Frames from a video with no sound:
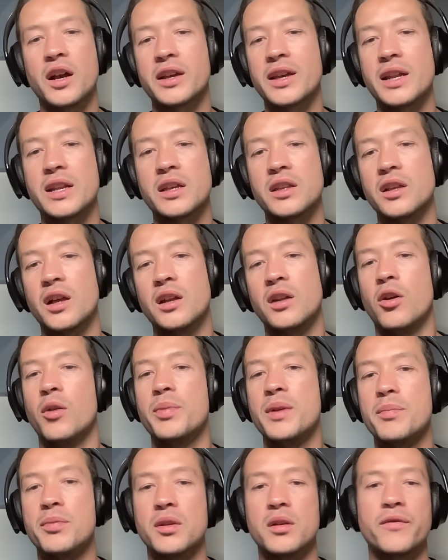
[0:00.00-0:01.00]
I get it. A lot
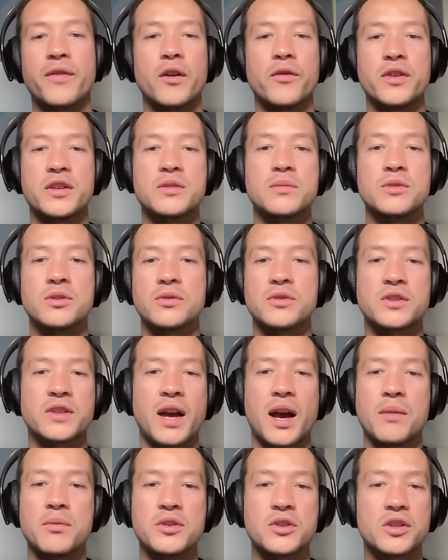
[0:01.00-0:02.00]
of people that fell victim to a
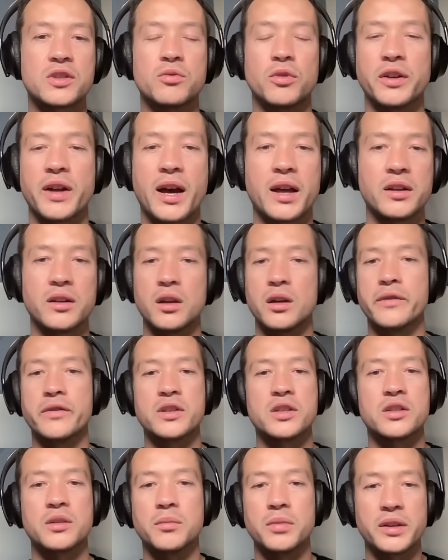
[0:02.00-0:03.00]
scam, you just want to hand it over
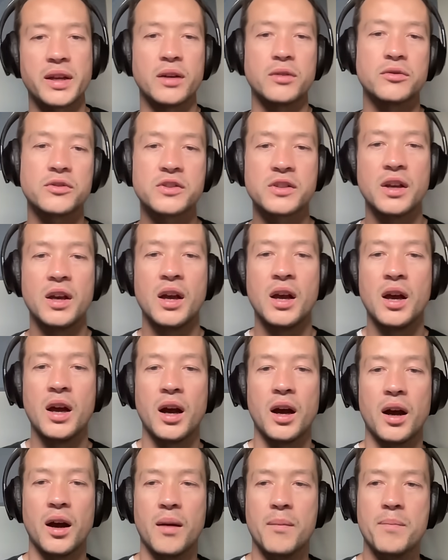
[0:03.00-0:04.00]
to somebody else.
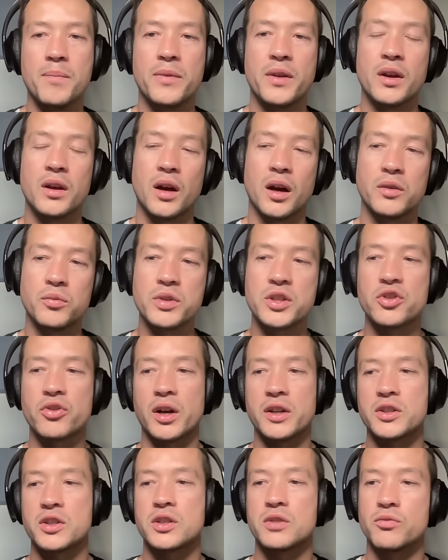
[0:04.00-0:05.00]
And we
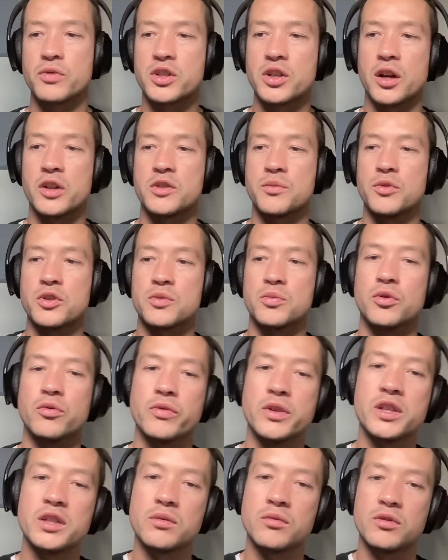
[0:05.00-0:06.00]
charge much
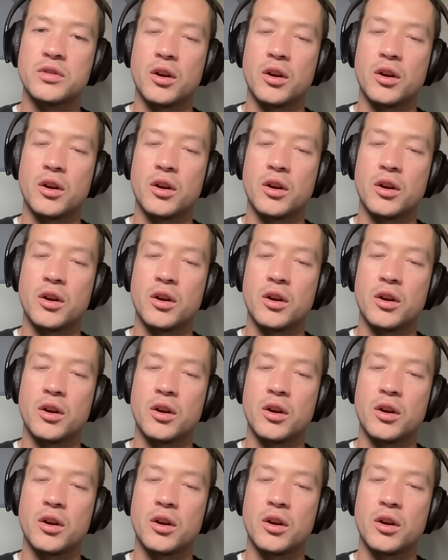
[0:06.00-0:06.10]
more.